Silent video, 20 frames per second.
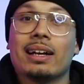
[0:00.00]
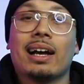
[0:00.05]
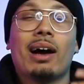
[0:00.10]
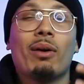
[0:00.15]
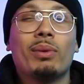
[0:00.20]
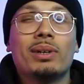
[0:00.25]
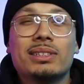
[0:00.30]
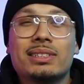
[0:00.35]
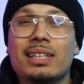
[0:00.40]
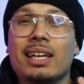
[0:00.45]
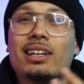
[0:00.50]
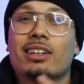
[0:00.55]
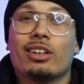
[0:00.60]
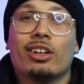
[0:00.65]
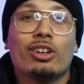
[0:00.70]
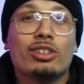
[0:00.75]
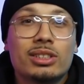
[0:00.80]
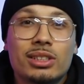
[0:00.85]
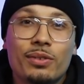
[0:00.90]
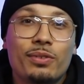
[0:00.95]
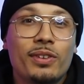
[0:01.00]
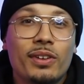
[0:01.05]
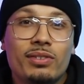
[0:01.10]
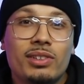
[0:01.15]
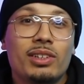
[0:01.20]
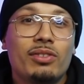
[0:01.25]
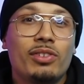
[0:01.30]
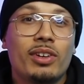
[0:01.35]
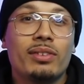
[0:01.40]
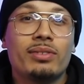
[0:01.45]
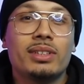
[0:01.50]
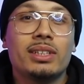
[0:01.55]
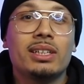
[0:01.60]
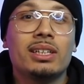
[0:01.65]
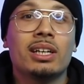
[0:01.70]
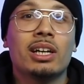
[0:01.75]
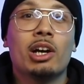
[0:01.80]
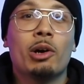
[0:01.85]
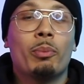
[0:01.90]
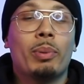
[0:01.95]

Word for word: I wouldn't say close to 50-50,